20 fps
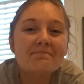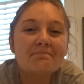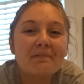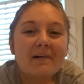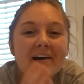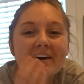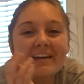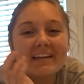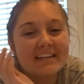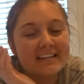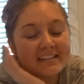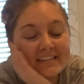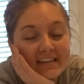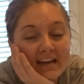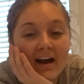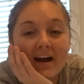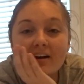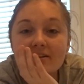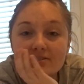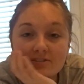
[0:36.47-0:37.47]
But
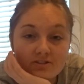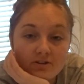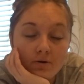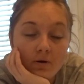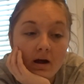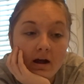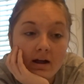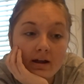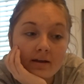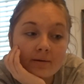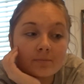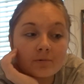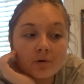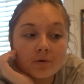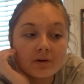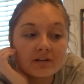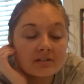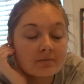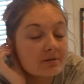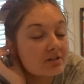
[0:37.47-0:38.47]
yeah, so I am
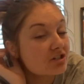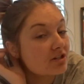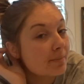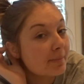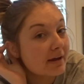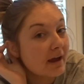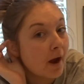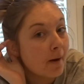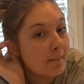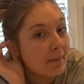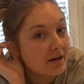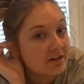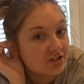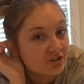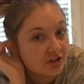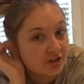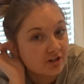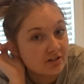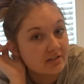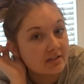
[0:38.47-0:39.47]
going to be shipping out my
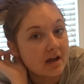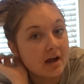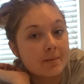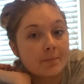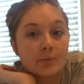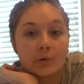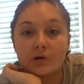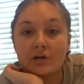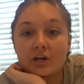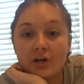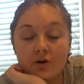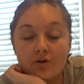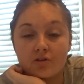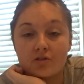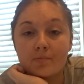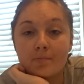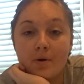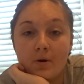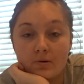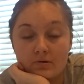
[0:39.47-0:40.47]
shirts. I'm going to go to
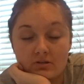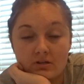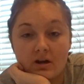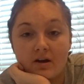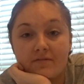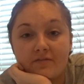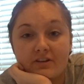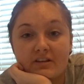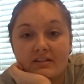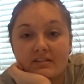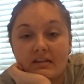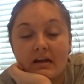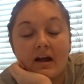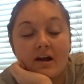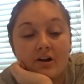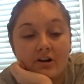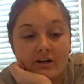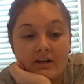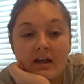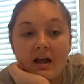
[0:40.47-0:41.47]
the post office.
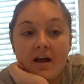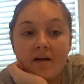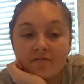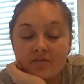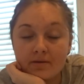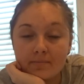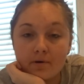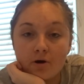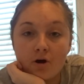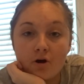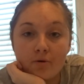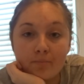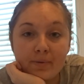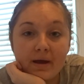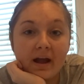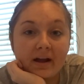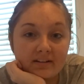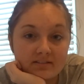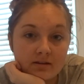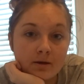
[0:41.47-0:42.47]
I already have them all
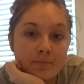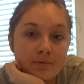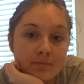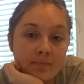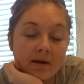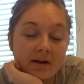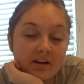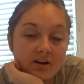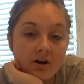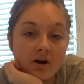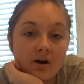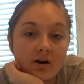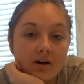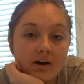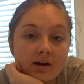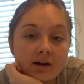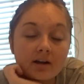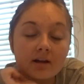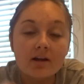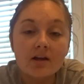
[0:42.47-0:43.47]
packed up in my
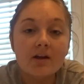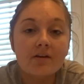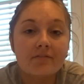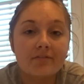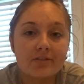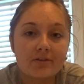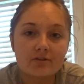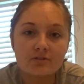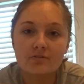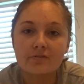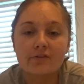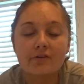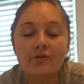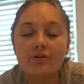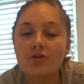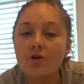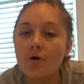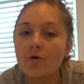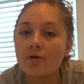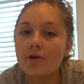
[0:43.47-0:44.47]
car. For those of
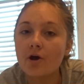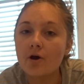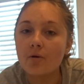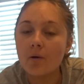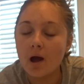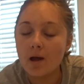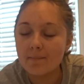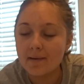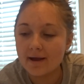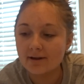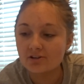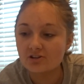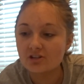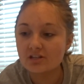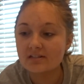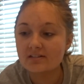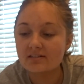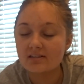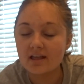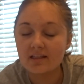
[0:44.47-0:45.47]
you who don't know, I'm
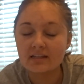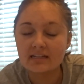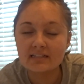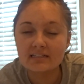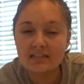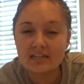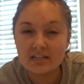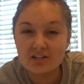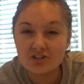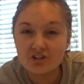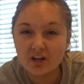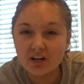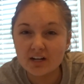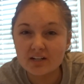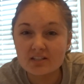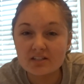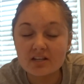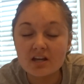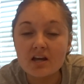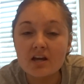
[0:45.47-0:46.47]
actually selling
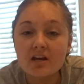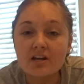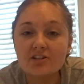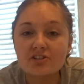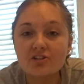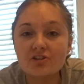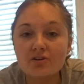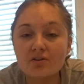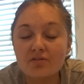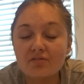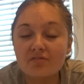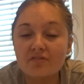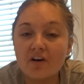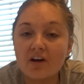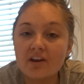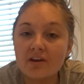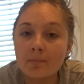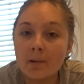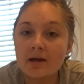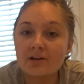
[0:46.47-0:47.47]
t-shirts to
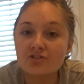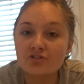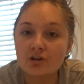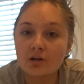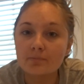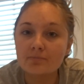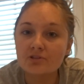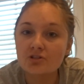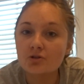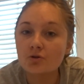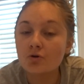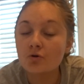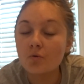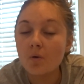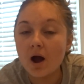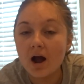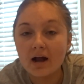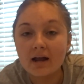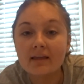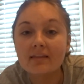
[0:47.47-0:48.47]
fund my trip to
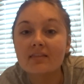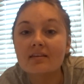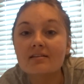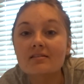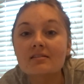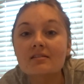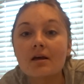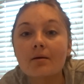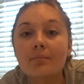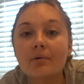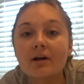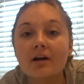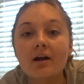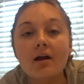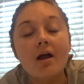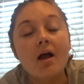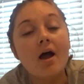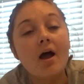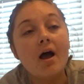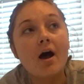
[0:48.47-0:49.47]
Hawaii this summer.
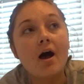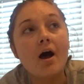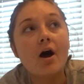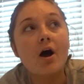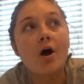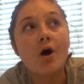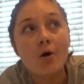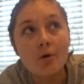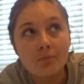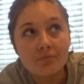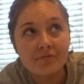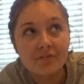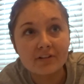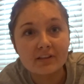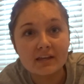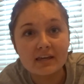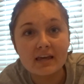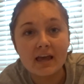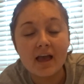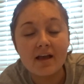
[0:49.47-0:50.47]

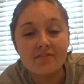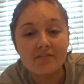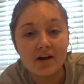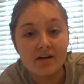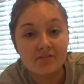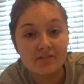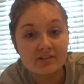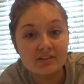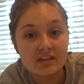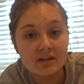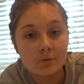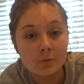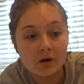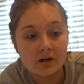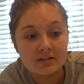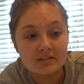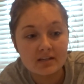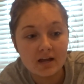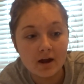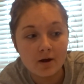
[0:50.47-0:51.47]
Hopefully, if everything
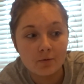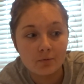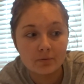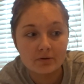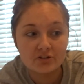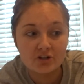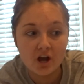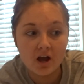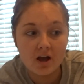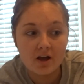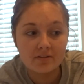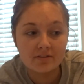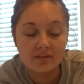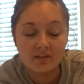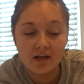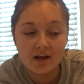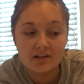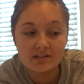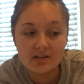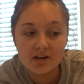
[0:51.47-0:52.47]
works out, which the
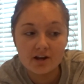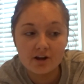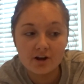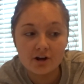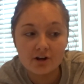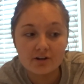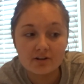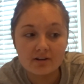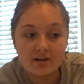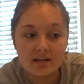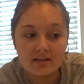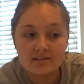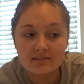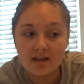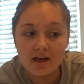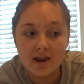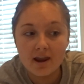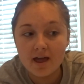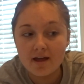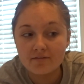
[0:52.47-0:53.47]
last I heard is
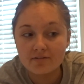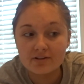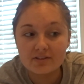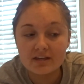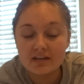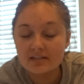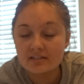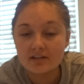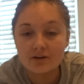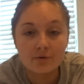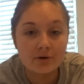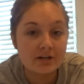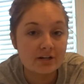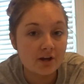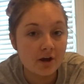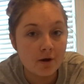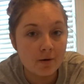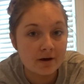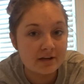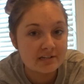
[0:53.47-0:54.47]
that everything is going
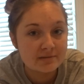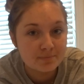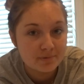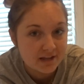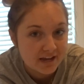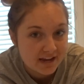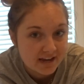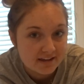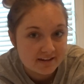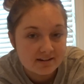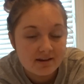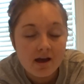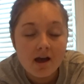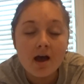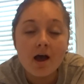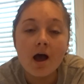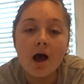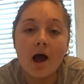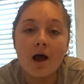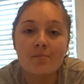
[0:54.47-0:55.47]
to go as planned.
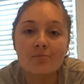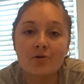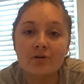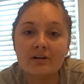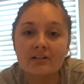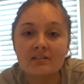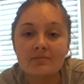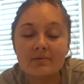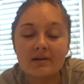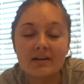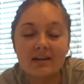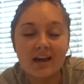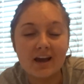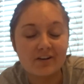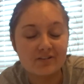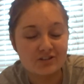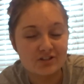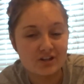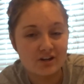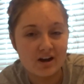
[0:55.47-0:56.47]
I'm going to be a
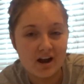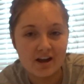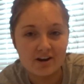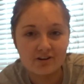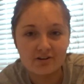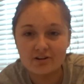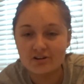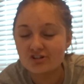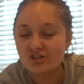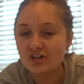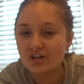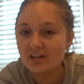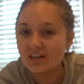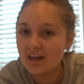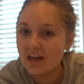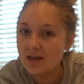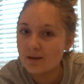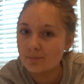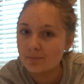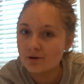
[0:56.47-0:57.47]
counselor at a Christian
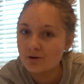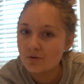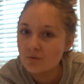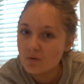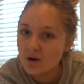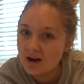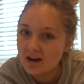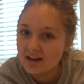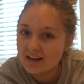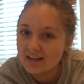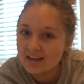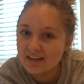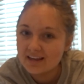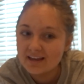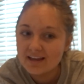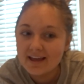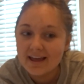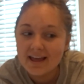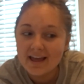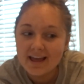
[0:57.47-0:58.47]
camp in
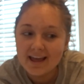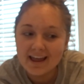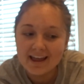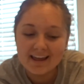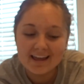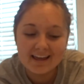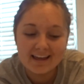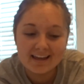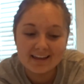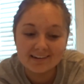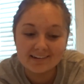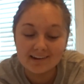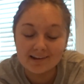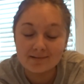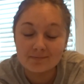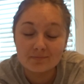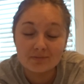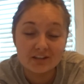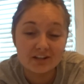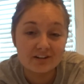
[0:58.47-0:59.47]
Hawaii, and
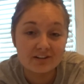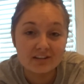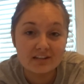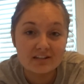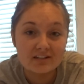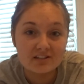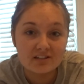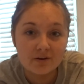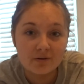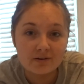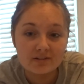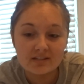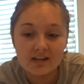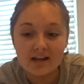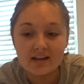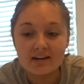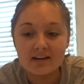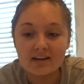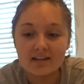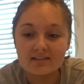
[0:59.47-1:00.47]
I'm literally so
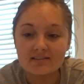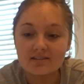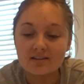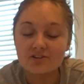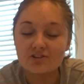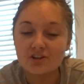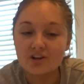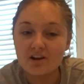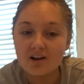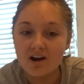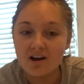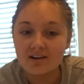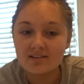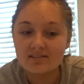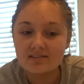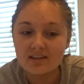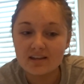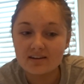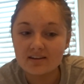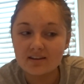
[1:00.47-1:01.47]
excited. It's such a
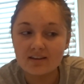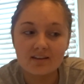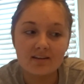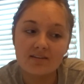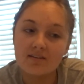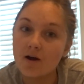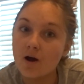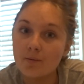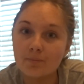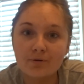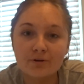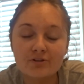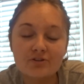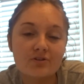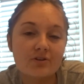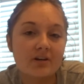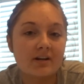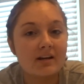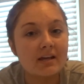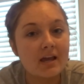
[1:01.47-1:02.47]
God-sended
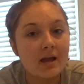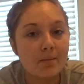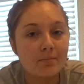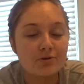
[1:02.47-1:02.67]
opportunity.